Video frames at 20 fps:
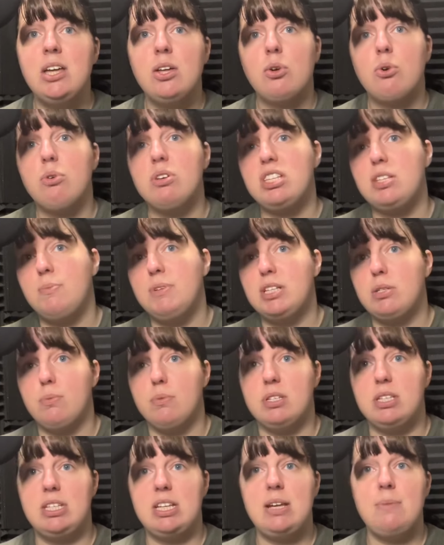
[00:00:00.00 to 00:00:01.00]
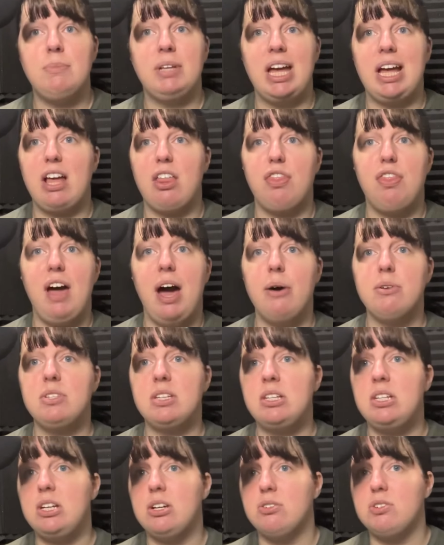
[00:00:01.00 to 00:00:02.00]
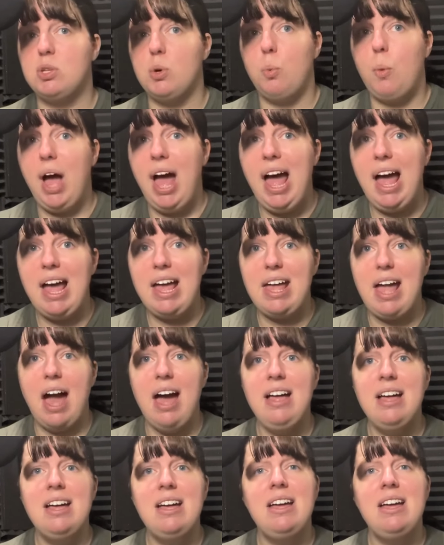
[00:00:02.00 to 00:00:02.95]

Christmas will seem like a thousand years away.